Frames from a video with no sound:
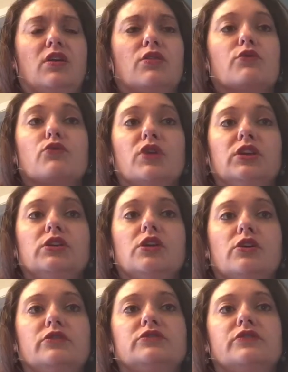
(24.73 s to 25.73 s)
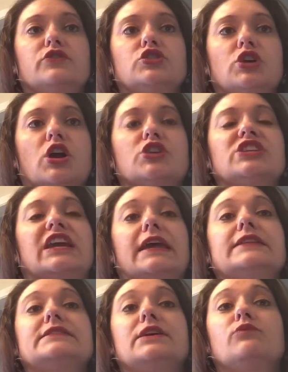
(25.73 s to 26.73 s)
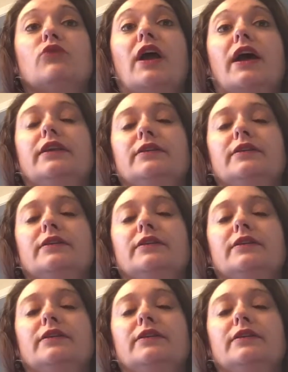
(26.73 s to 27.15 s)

The written notice of the charge against him read